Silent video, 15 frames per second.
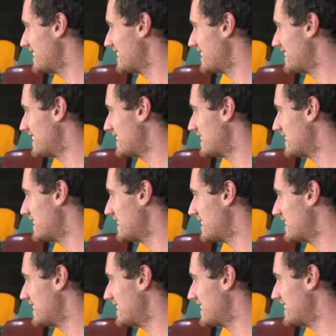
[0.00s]

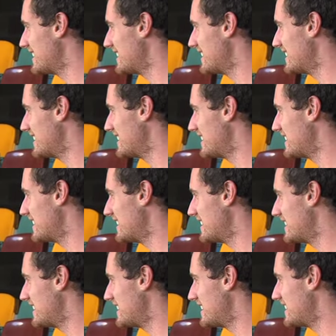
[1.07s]

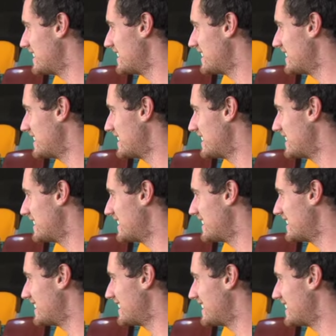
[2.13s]

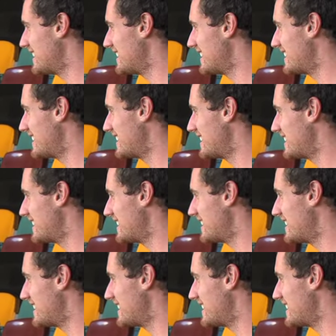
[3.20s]
No words are spoken by the person on screen.